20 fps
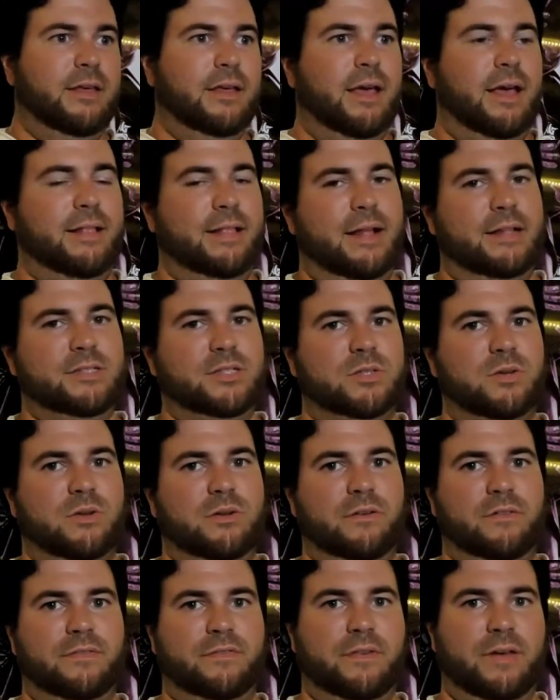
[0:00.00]
And that's sort
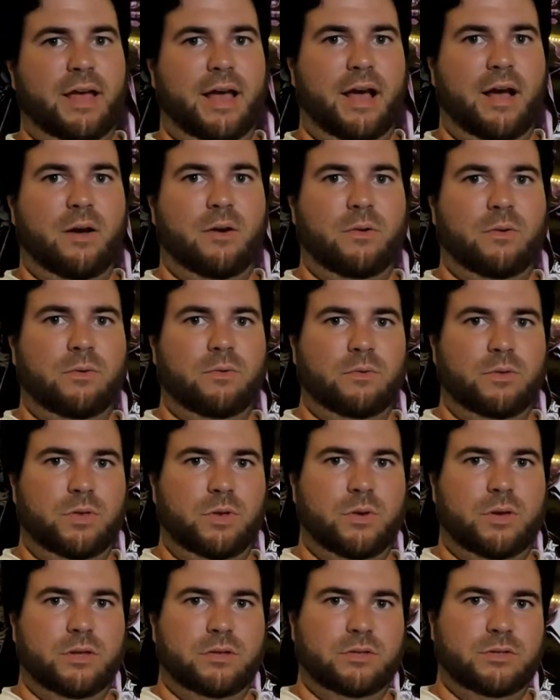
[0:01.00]
of how you
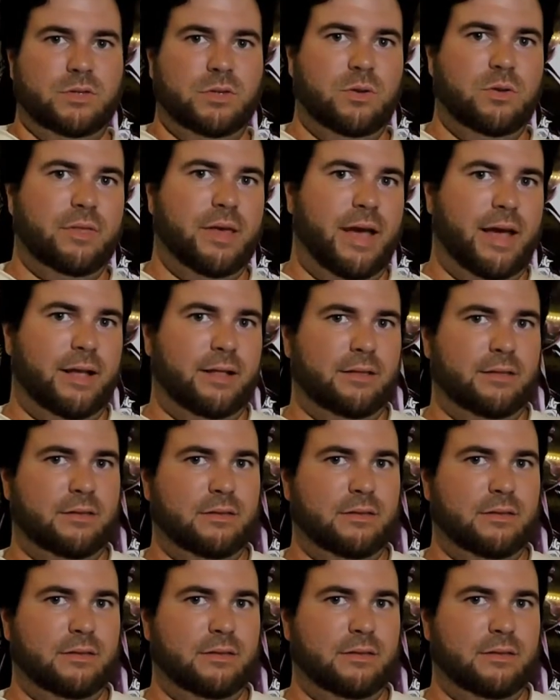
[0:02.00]
can do that